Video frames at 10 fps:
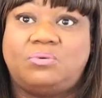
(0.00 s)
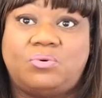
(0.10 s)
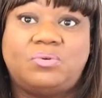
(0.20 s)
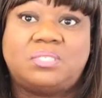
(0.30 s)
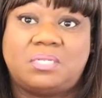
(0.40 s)

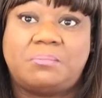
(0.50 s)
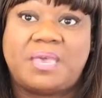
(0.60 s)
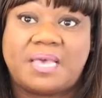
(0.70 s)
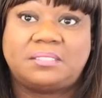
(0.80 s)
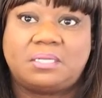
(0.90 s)
who is an
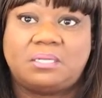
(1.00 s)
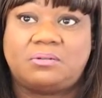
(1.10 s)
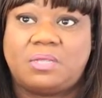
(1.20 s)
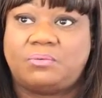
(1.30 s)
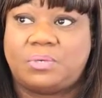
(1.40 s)

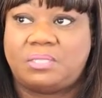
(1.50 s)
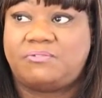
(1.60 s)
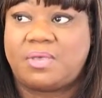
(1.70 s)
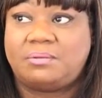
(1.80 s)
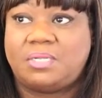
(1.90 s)
ambassador with the
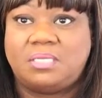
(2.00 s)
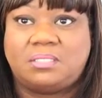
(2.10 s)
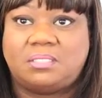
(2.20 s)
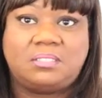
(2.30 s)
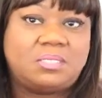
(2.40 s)

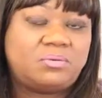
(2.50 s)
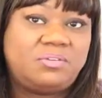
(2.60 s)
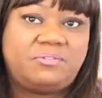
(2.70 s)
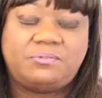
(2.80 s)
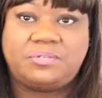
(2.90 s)
foundation. He's
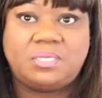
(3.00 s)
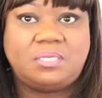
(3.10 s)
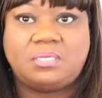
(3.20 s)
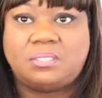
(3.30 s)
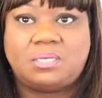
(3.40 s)
only
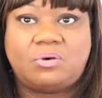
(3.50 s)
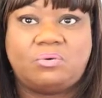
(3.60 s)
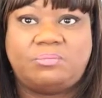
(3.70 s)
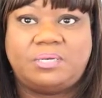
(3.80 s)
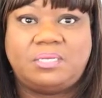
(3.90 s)
15 years
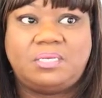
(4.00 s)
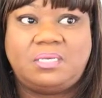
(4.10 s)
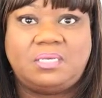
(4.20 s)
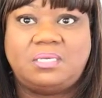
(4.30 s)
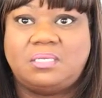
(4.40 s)
old, but
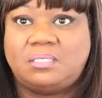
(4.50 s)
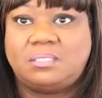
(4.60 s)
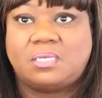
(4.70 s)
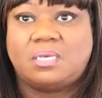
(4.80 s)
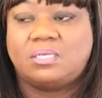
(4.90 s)
he
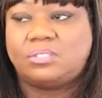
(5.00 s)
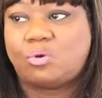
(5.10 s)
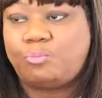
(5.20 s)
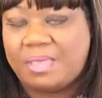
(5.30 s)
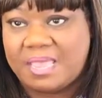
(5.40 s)
is
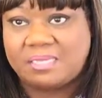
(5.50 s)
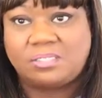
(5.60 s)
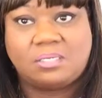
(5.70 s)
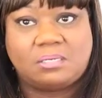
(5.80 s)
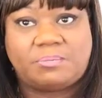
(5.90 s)
so
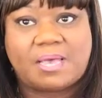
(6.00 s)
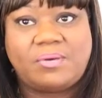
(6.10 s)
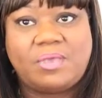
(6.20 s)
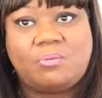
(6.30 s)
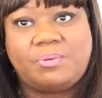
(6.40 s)
passionate
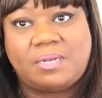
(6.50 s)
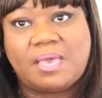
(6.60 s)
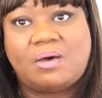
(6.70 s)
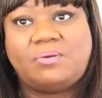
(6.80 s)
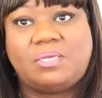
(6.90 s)
about helping
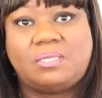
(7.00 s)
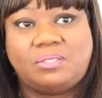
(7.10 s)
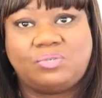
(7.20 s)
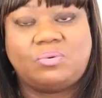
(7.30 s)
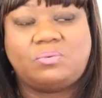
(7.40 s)
out
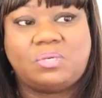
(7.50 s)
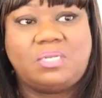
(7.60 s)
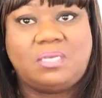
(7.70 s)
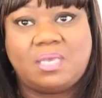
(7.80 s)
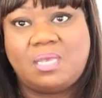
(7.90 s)
and doing what
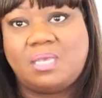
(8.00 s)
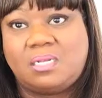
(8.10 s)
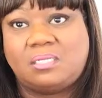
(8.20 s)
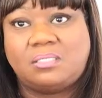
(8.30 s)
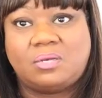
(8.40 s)
he
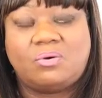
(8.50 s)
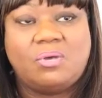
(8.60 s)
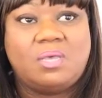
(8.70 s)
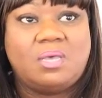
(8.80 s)
can. And so